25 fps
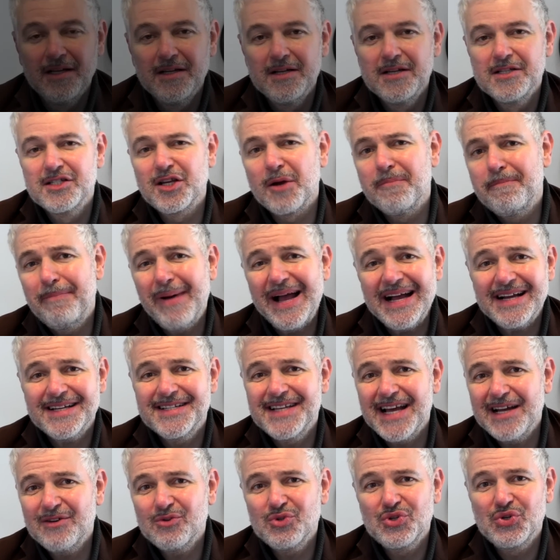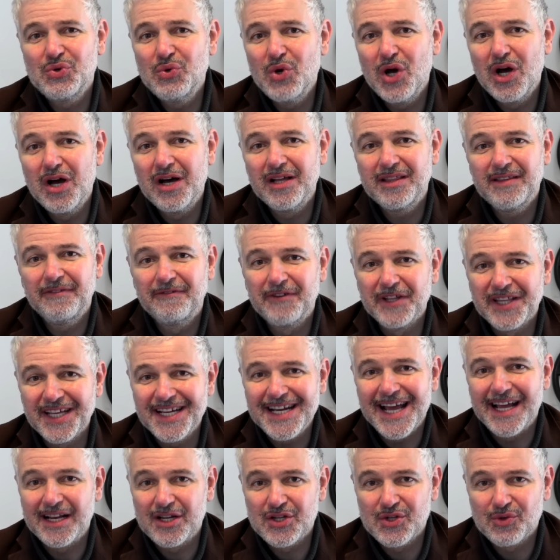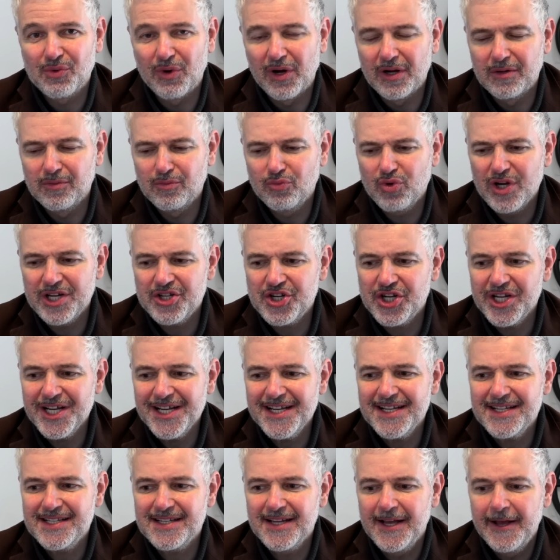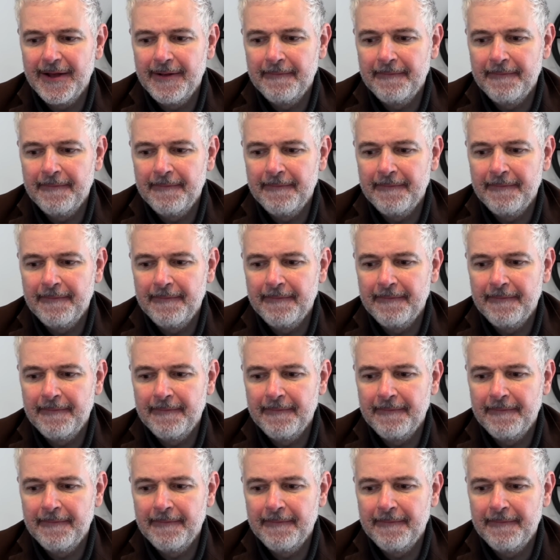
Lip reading: So back down to earth for the next one, which is